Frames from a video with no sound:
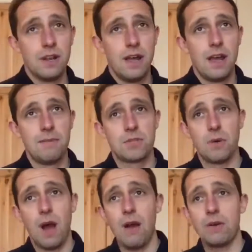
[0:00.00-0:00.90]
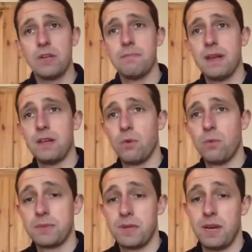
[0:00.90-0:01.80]
Um, so, how do you make your
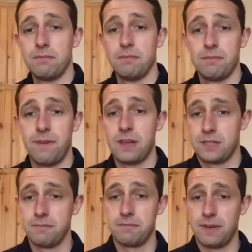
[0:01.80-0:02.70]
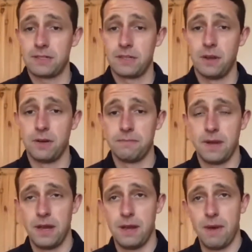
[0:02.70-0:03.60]
website fast, faster yeah. loading?
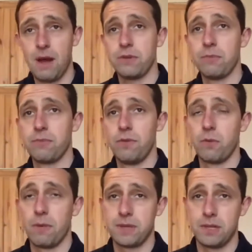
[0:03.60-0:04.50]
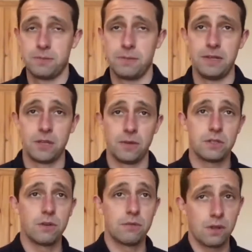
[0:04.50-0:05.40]
Um, how do you improve your website speed? So,
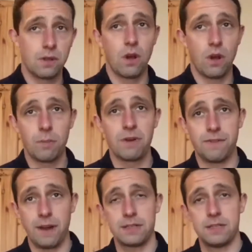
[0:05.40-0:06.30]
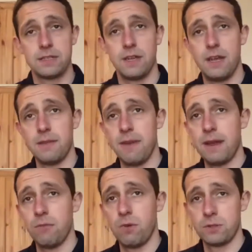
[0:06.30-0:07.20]
there's a couple of factors. Uh, the
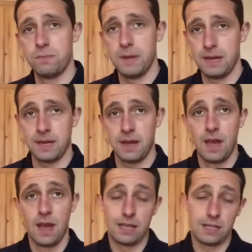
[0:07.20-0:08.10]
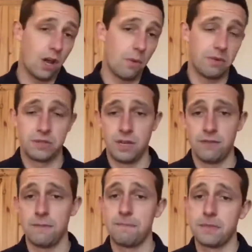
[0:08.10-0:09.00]
main ones being, let's start with the
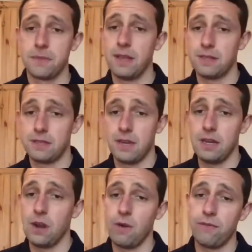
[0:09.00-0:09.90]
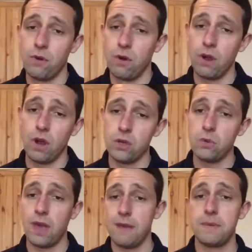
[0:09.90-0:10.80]
server let's yeah. you know if you're a
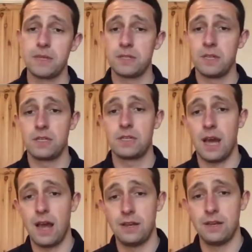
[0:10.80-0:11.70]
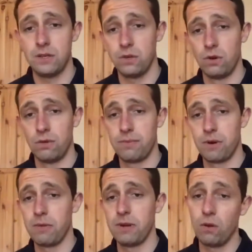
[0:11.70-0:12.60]
uk business and you're
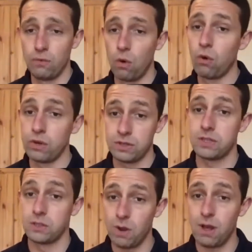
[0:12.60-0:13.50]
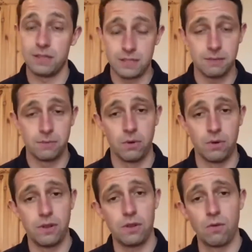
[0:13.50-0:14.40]
predominantly your audience as well this is
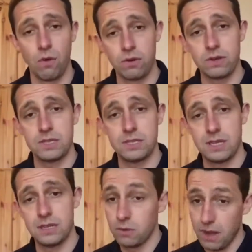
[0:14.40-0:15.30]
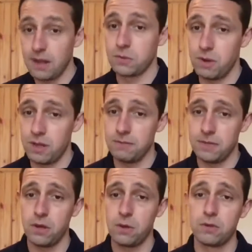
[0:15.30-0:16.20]
important that your audience is in uk as well
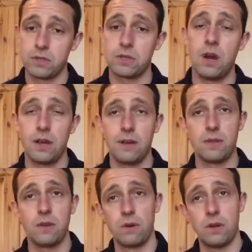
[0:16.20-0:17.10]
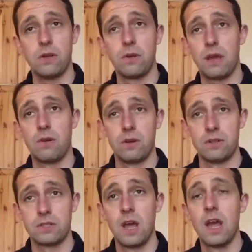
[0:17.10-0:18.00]
you know you want to target your uk
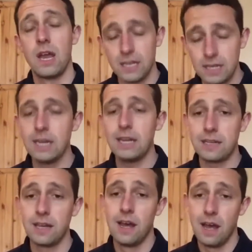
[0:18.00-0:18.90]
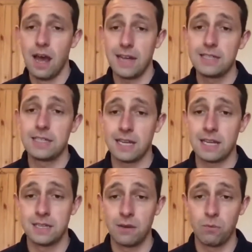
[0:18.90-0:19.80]
audience you need a data
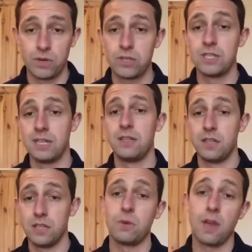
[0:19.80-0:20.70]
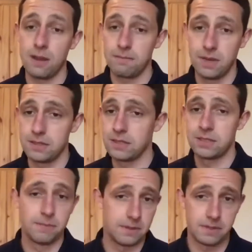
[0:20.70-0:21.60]
center which is in the uk it's as
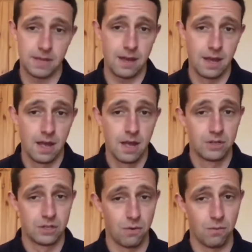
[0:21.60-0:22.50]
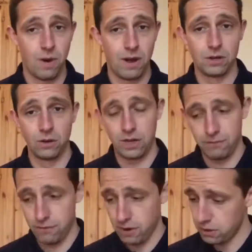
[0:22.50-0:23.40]
yeah. simple as that Brilliant. so when you're
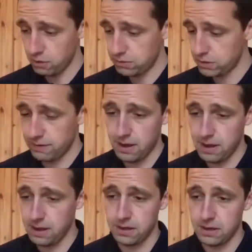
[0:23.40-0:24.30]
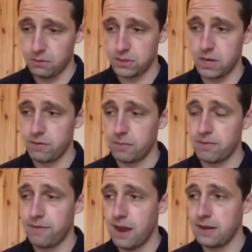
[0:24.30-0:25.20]
looking for a new uh, you know, server
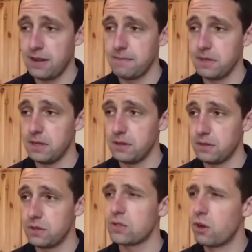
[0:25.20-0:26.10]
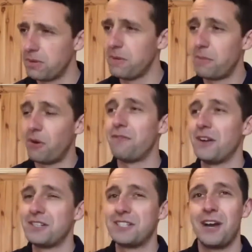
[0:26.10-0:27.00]
provider there's a couple of important
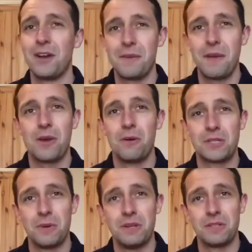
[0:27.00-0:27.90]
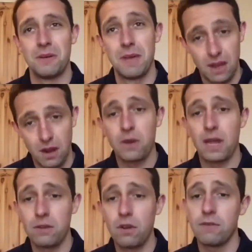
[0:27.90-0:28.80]
factors that I, I always go into
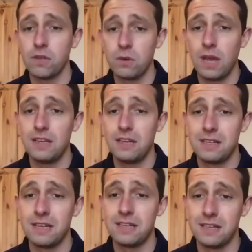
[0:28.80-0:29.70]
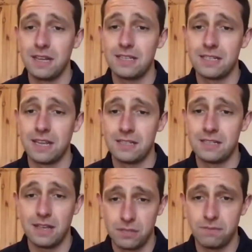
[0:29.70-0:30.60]
okay you've got to have a uk data
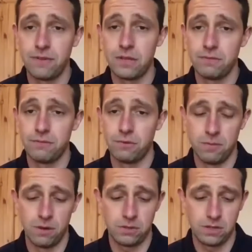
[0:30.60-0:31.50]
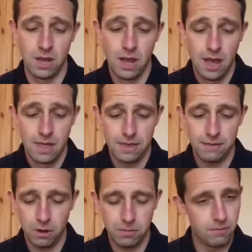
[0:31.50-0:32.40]
center that's the first and foremost
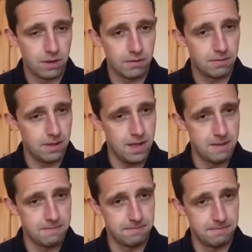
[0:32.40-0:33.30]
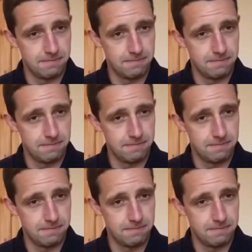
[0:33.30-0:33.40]
they've got to be running um,